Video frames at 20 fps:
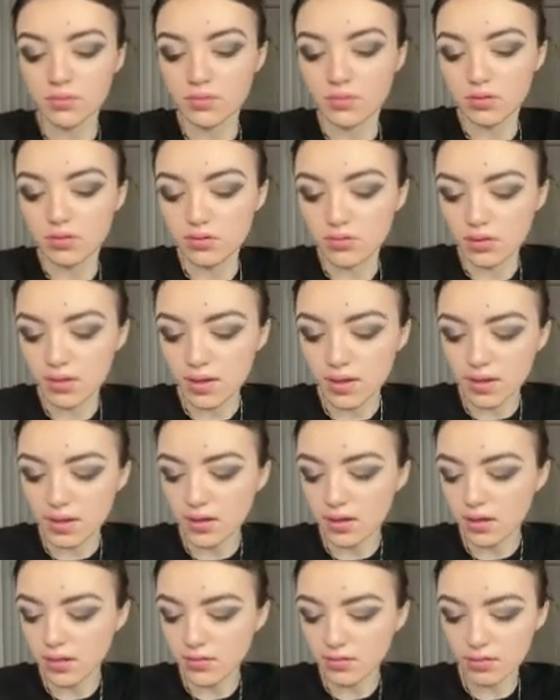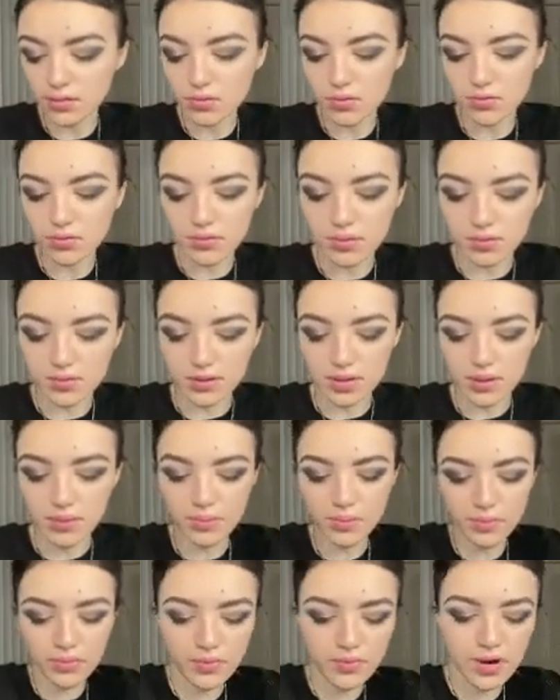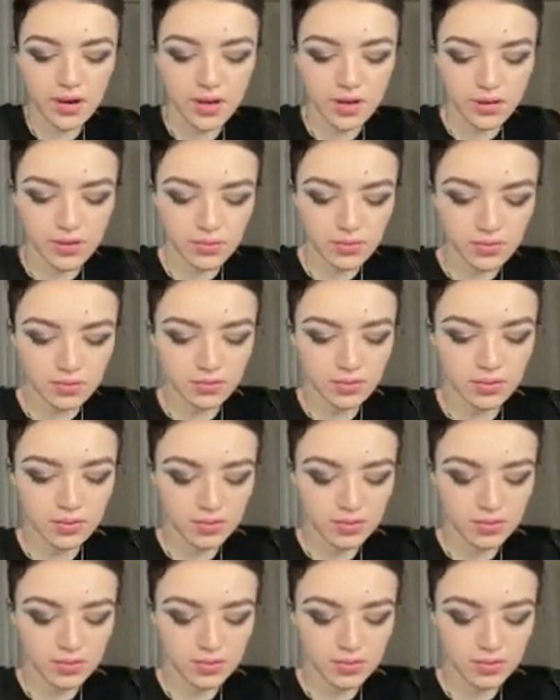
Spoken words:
Okay, now with that brown.